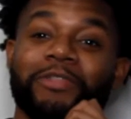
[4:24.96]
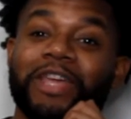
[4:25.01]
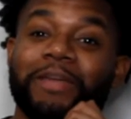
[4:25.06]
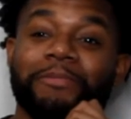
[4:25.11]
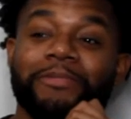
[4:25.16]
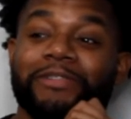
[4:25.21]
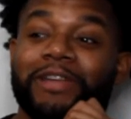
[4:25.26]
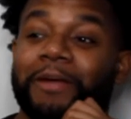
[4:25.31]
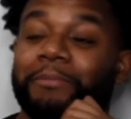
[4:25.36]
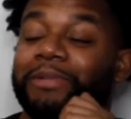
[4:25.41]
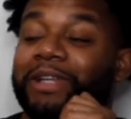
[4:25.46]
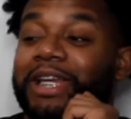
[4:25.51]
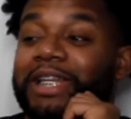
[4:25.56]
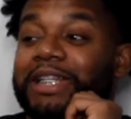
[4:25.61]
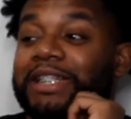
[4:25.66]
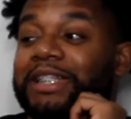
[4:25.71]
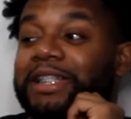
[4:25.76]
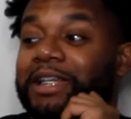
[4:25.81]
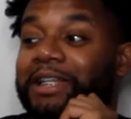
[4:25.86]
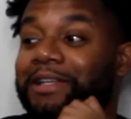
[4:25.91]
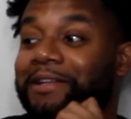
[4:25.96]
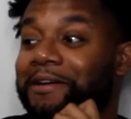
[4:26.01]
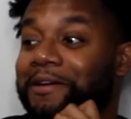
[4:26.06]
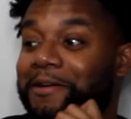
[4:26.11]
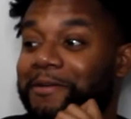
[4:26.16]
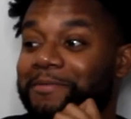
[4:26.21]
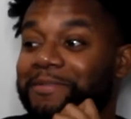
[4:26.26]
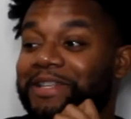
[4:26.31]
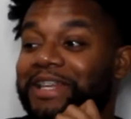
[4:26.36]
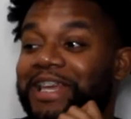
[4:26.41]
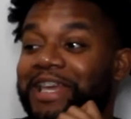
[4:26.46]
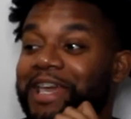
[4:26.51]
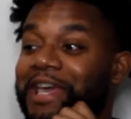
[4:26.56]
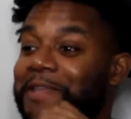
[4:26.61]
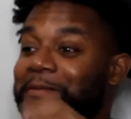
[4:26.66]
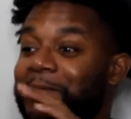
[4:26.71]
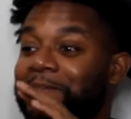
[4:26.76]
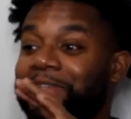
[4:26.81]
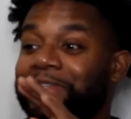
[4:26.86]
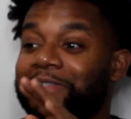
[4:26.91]
when they start playing this in the clubs,
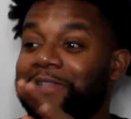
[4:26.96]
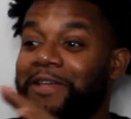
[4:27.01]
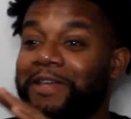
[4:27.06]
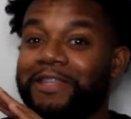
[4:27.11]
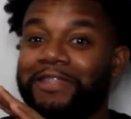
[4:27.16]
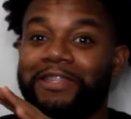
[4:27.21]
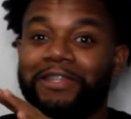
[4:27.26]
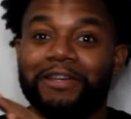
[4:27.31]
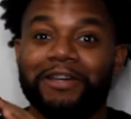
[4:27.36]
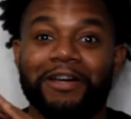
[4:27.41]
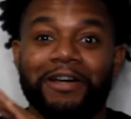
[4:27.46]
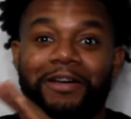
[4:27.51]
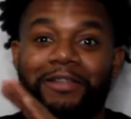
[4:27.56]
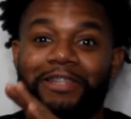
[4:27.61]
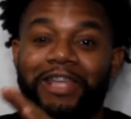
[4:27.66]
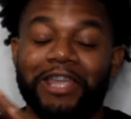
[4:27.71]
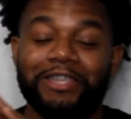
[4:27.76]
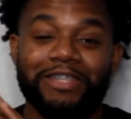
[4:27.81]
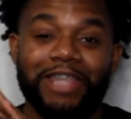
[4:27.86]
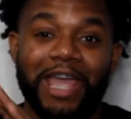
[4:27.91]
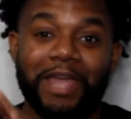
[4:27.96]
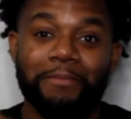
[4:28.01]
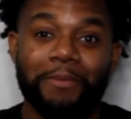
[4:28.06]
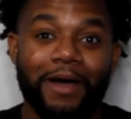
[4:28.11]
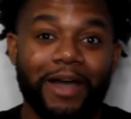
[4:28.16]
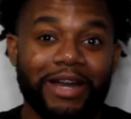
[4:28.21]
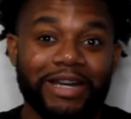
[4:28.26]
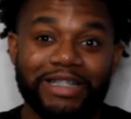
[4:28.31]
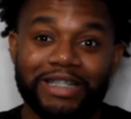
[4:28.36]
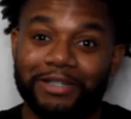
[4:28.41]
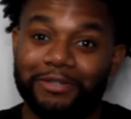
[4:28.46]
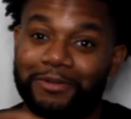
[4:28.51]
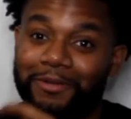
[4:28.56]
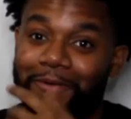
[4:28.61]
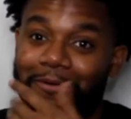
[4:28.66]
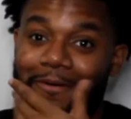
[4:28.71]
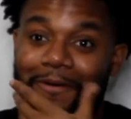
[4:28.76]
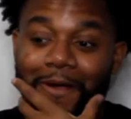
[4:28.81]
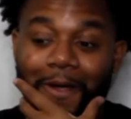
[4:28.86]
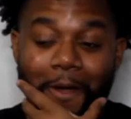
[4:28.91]
especially in the day parties in New
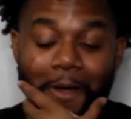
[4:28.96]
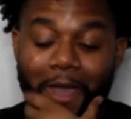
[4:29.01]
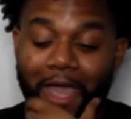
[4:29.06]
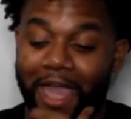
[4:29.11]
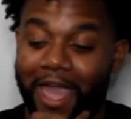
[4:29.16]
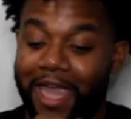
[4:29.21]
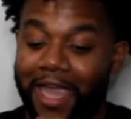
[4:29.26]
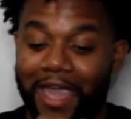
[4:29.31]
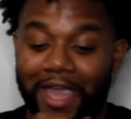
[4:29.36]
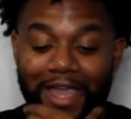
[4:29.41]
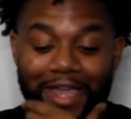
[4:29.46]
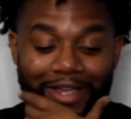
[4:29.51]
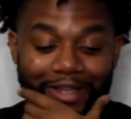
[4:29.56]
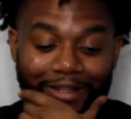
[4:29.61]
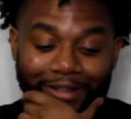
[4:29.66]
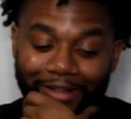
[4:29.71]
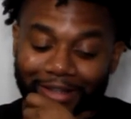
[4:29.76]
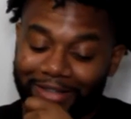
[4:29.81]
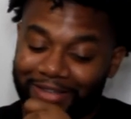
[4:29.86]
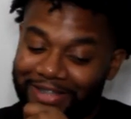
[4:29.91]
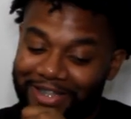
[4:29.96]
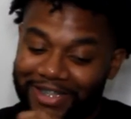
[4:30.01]
York. Hey,